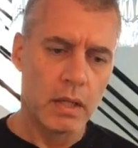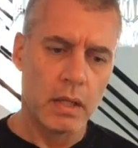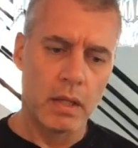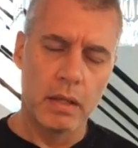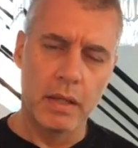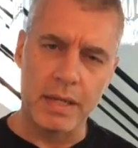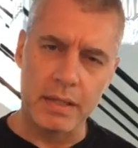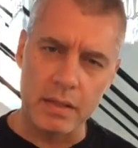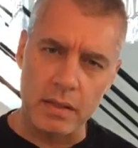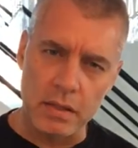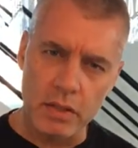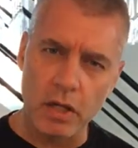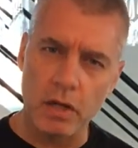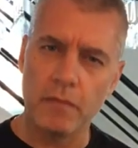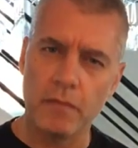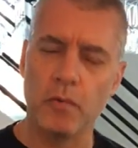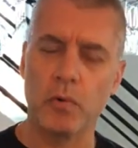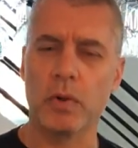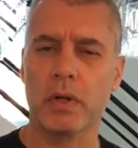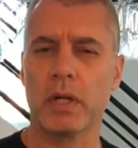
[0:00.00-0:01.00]
That's the
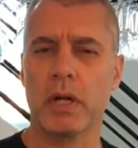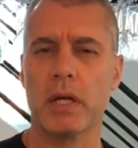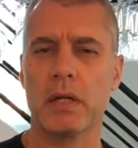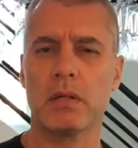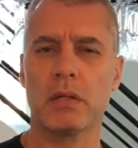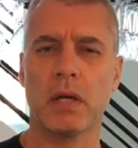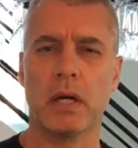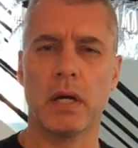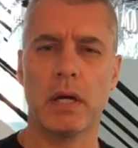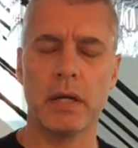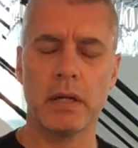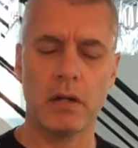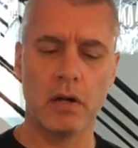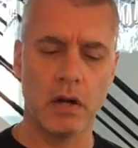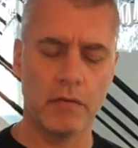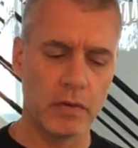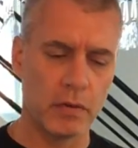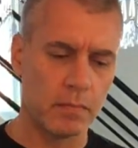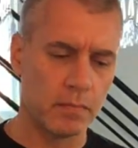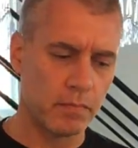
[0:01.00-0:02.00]
self-organized side, and
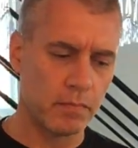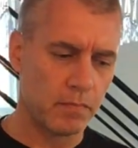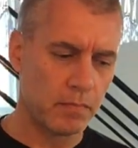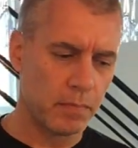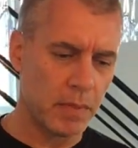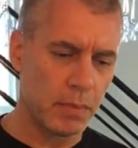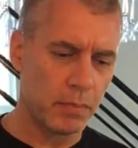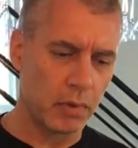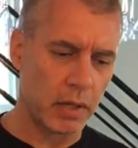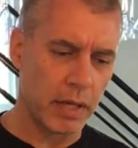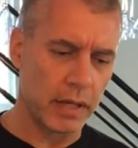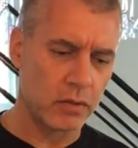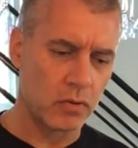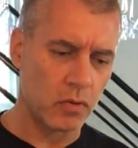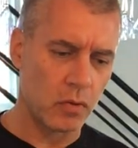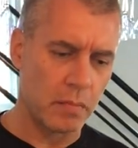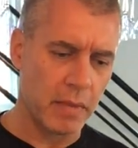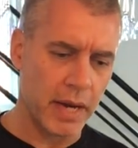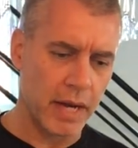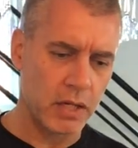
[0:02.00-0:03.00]
often people like
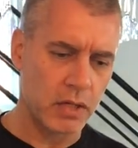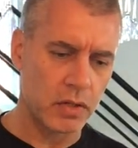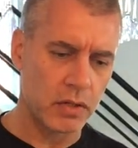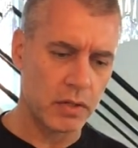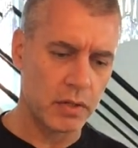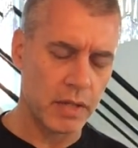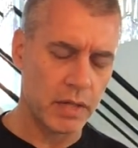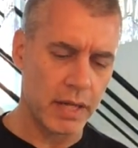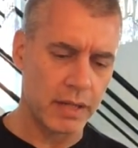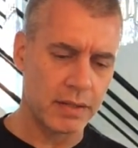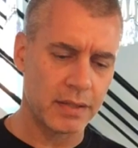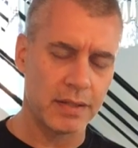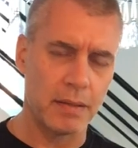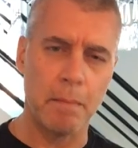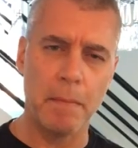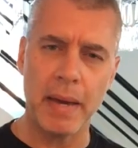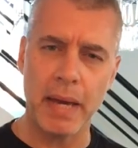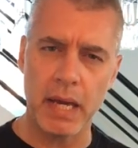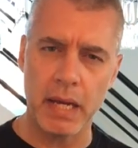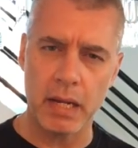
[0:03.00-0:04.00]
to imagine that's the
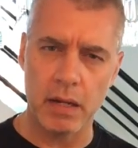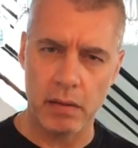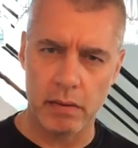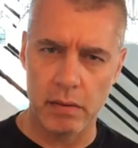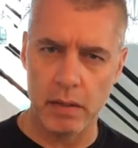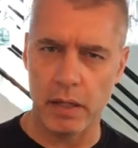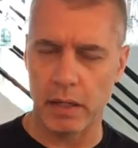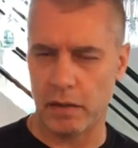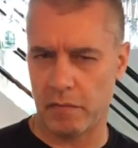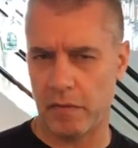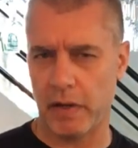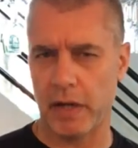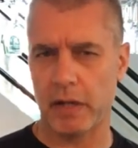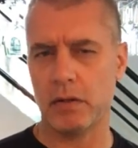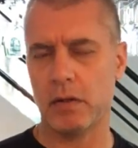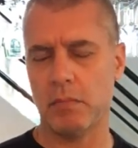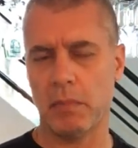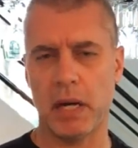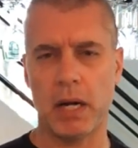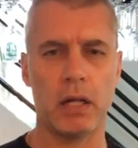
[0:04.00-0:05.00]
main thing. In fact,
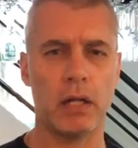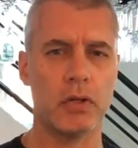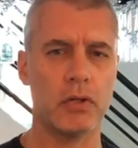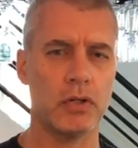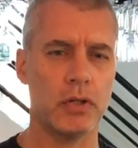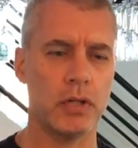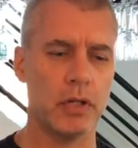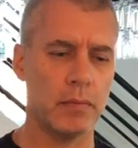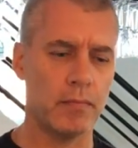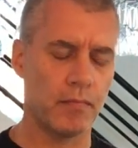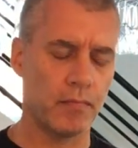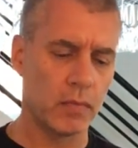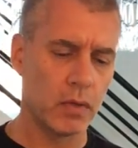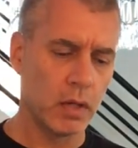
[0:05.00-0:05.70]
in biology,